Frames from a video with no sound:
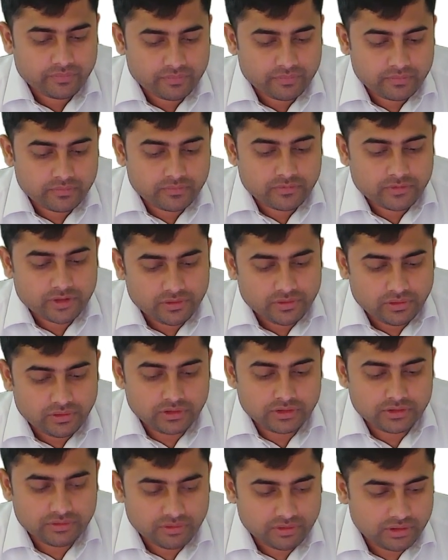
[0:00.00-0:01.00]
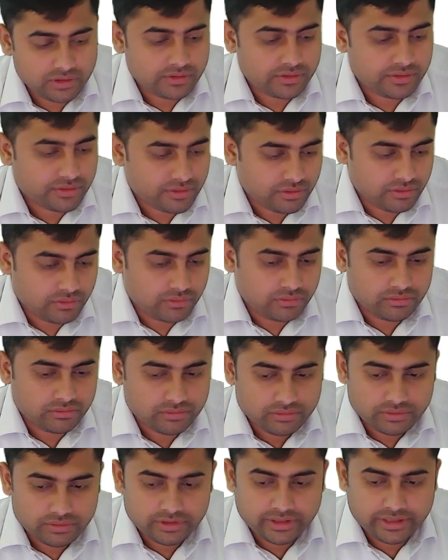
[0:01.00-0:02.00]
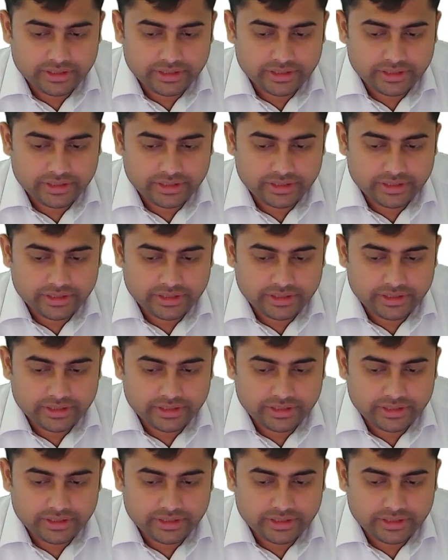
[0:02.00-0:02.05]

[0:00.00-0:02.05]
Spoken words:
False, false, true. See here.